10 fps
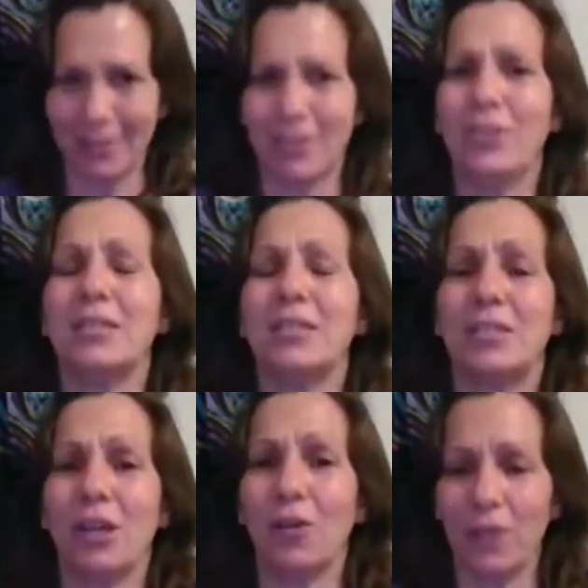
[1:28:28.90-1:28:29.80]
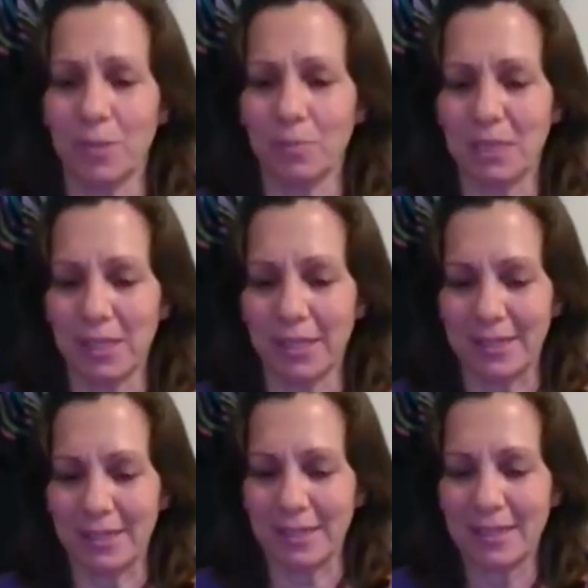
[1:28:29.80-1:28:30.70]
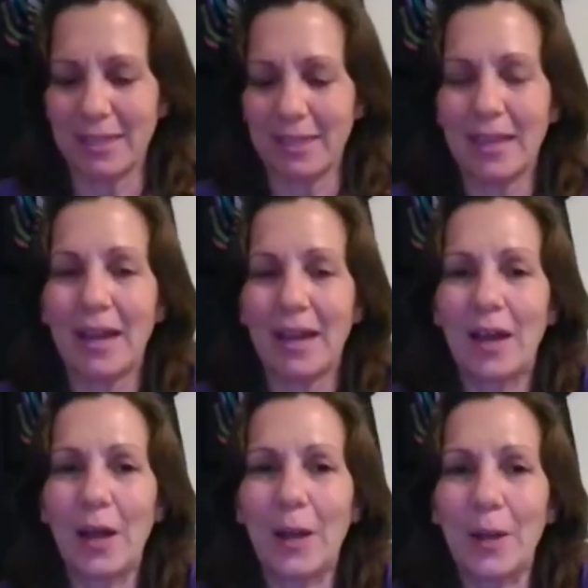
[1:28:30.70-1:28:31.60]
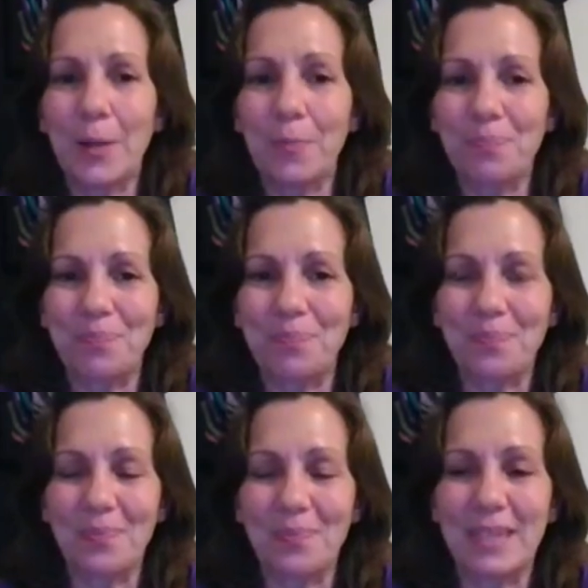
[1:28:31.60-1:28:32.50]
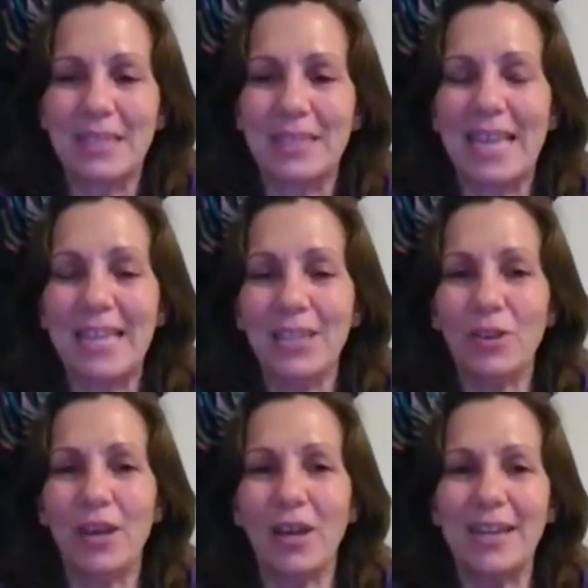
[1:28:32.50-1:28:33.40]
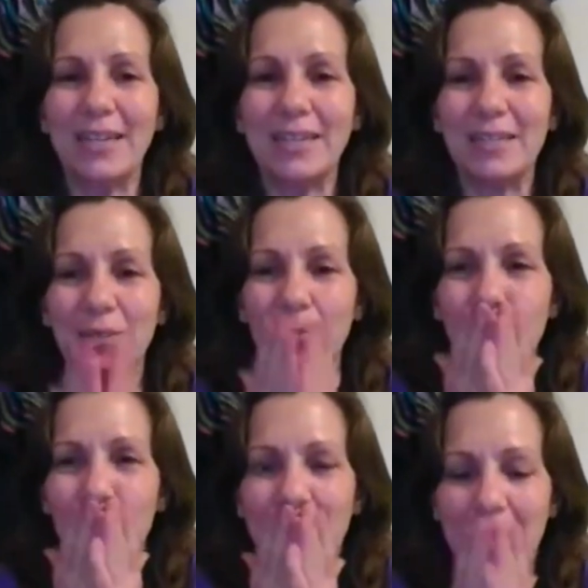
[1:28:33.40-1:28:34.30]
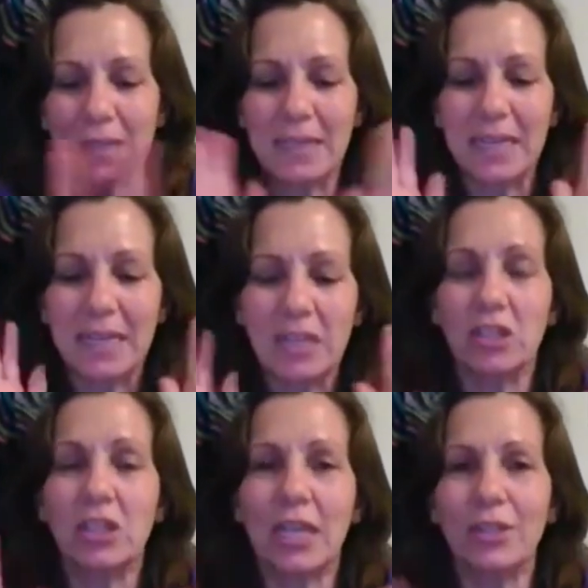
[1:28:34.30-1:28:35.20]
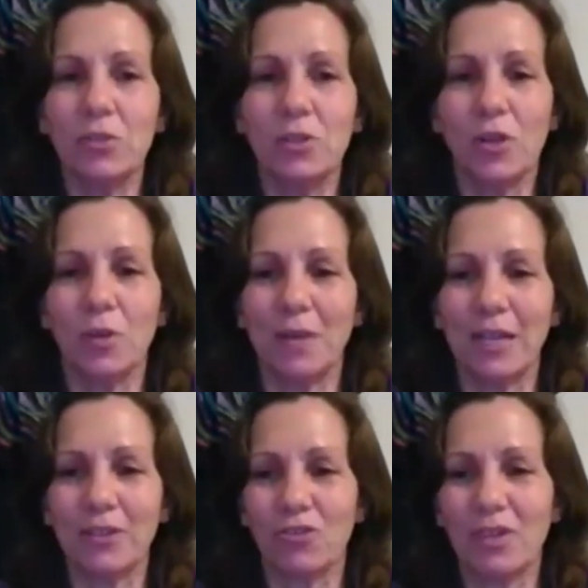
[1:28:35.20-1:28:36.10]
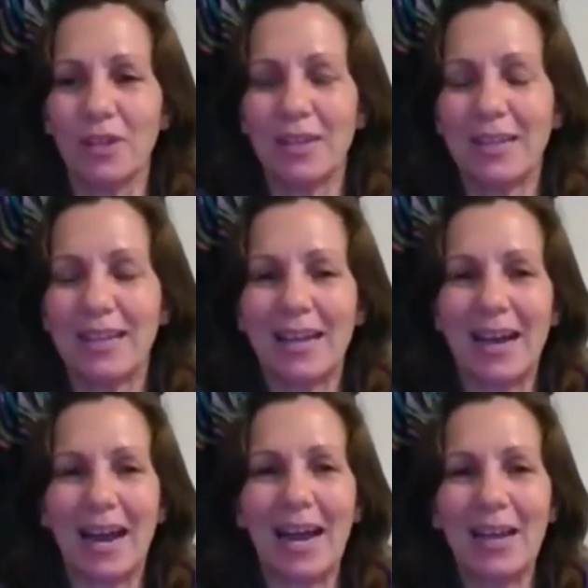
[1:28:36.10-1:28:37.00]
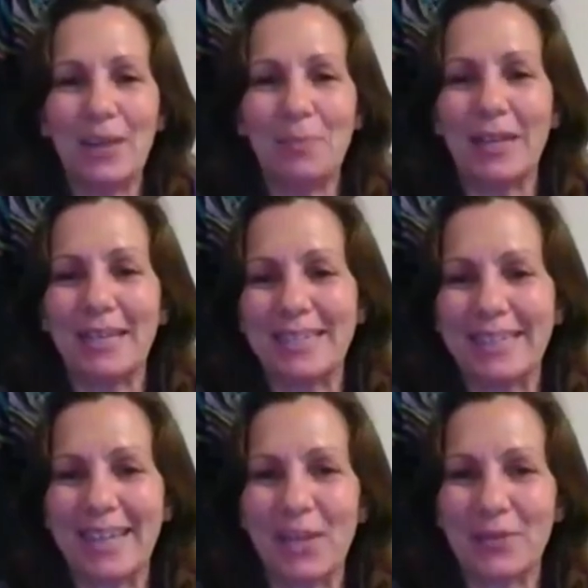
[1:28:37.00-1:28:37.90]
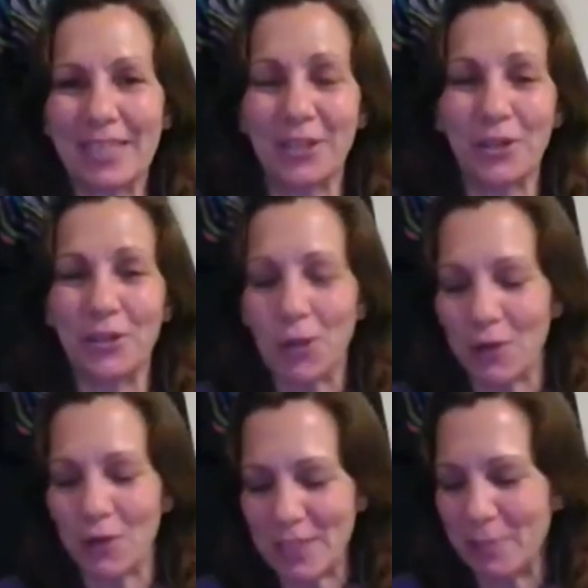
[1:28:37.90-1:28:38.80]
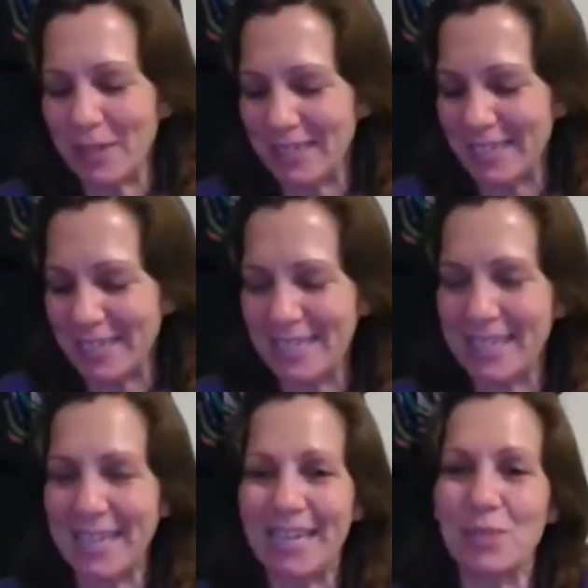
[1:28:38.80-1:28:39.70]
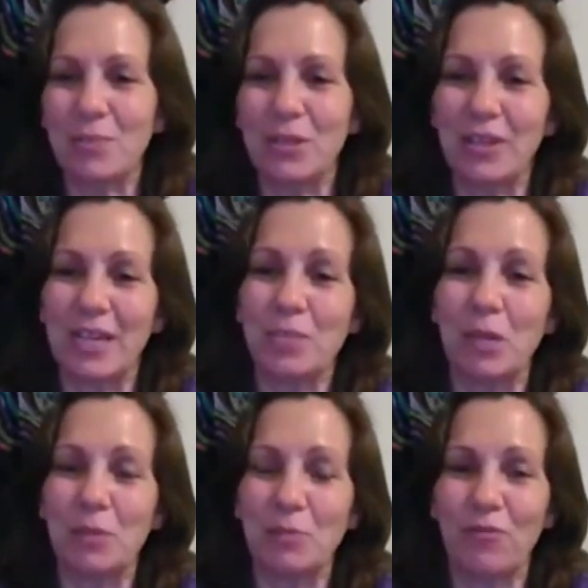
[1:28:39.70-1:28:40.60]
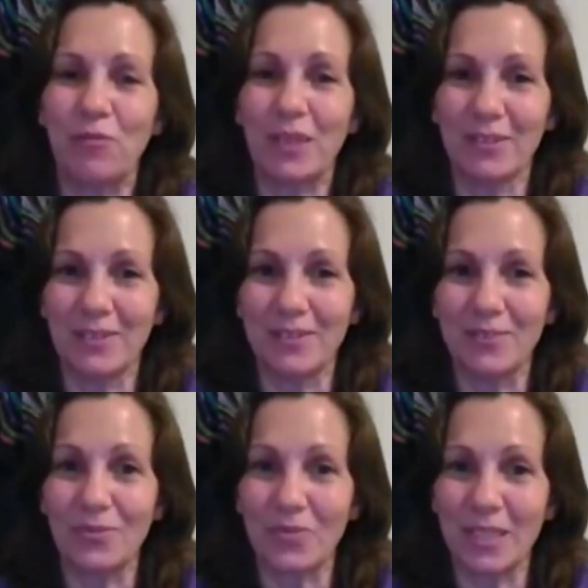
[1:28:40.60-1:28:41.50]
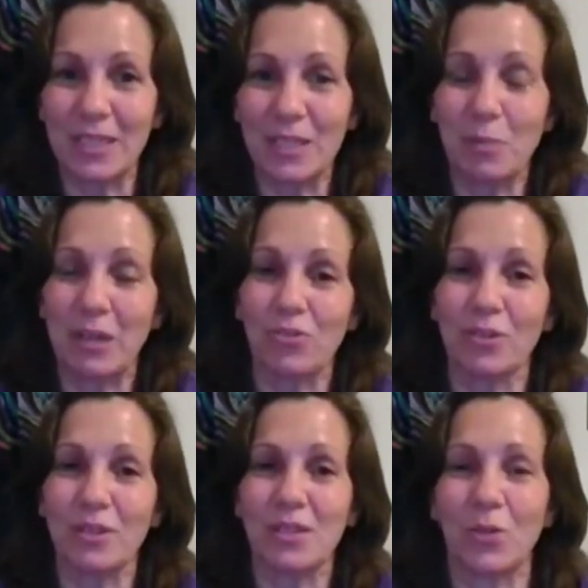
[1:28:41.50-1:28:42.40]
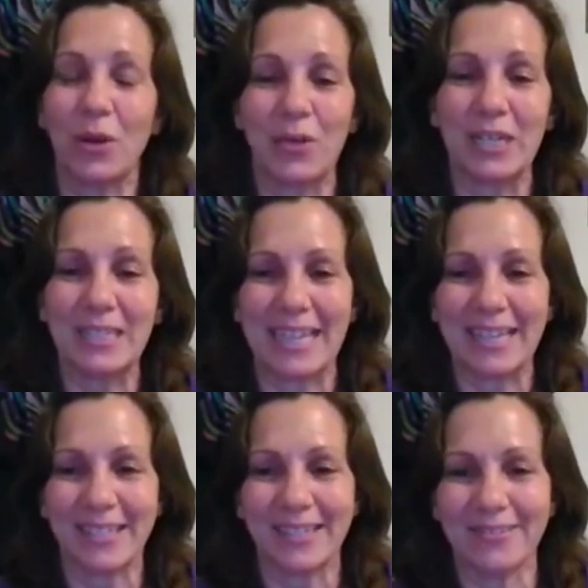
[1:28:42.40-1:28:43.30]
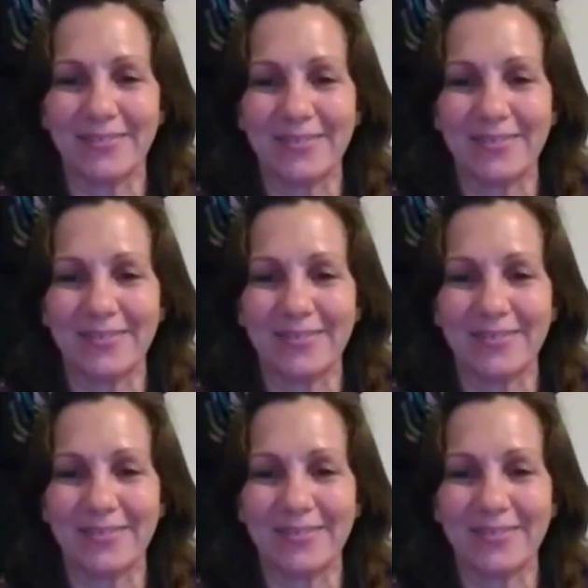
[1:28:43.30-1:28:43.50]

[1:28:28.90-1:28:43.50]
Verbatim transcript: good stuff comes in. Um, thank you guys. Thank you so much. I'm like, I was a little nervous about tonight's class, but you guys made me feel really special. So I want to thank you.